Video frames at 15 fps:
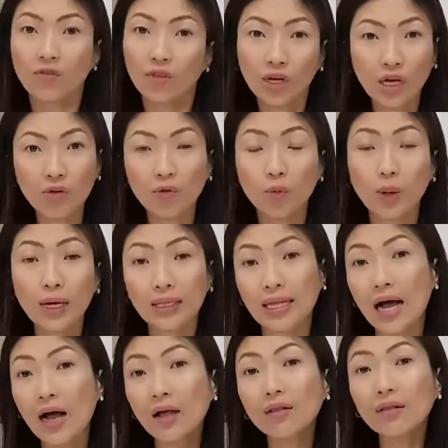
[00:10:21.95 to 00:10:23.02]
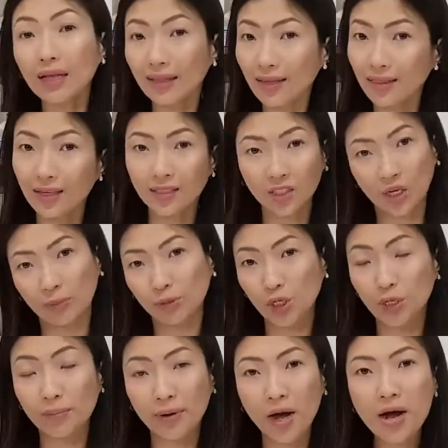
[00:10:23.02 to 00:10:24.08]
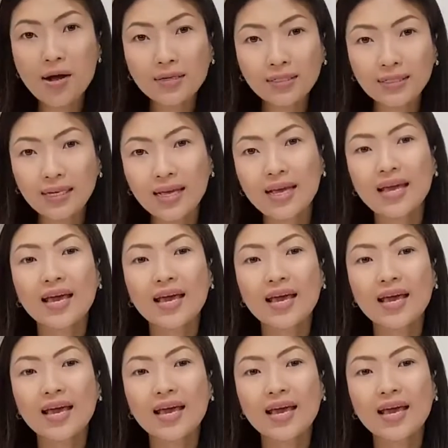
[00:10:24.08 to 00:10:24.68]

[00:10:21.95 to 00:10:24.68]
the giveaway down at the description box.